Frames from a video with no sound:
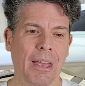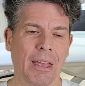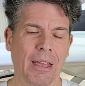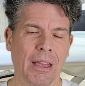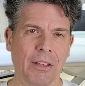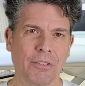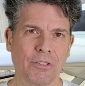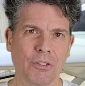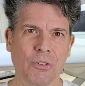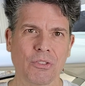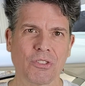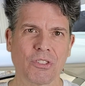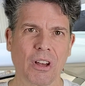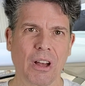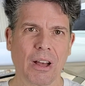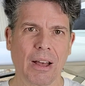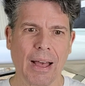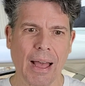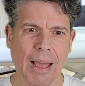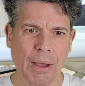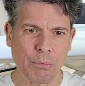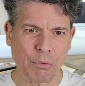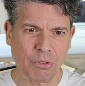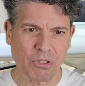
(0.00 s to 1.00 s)
As you saw,
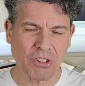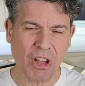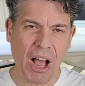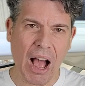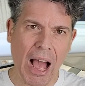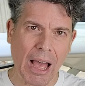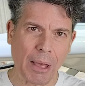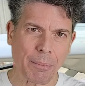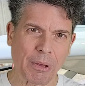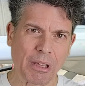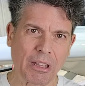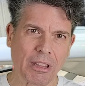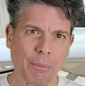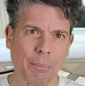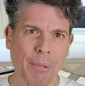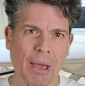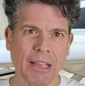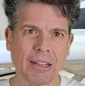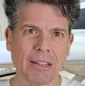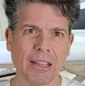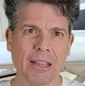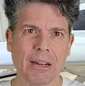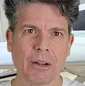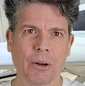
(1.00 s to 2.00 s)
I was timing the
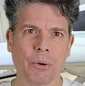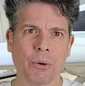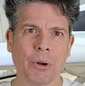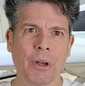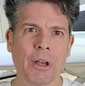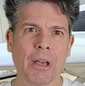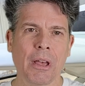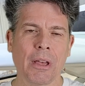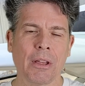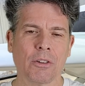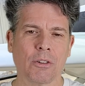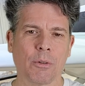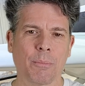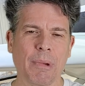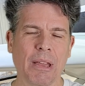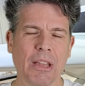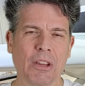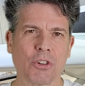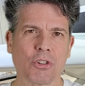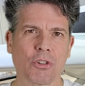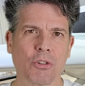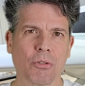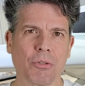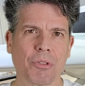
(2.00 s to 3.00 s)
Magneto to make
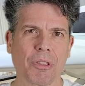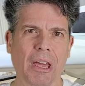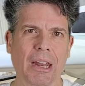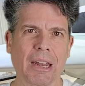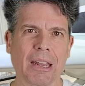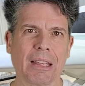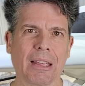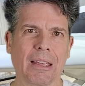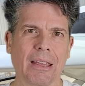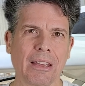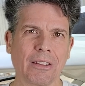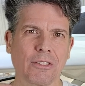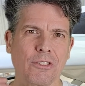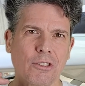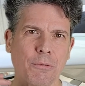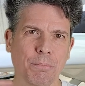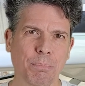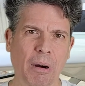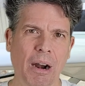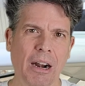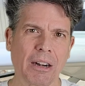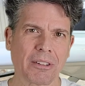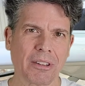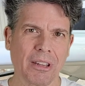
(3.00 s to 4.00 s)
sure that it
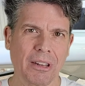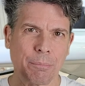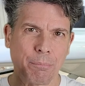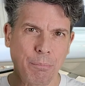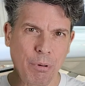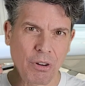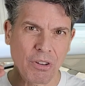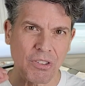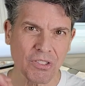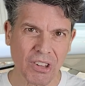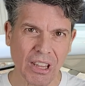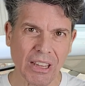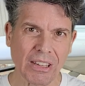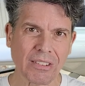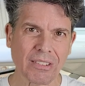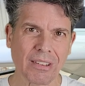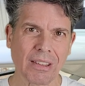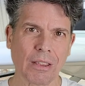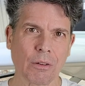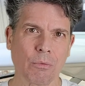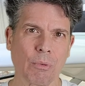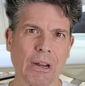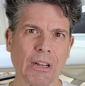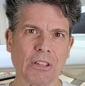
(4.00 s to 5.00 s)
sparked at precisely
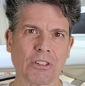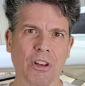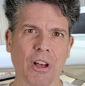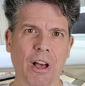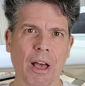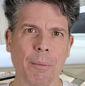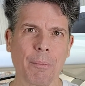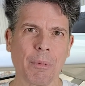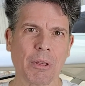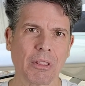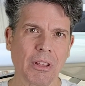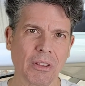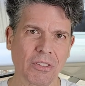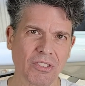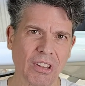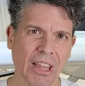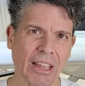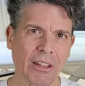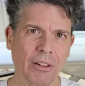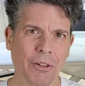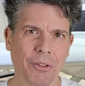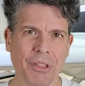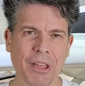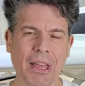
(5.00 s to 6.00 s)
the right time in the
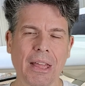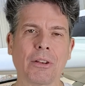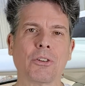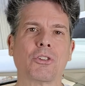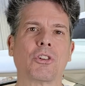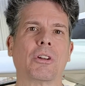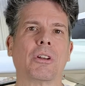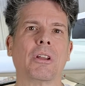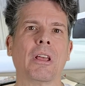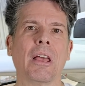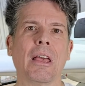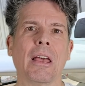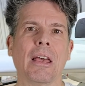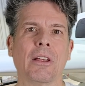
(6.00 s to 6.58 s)
cycle of the engine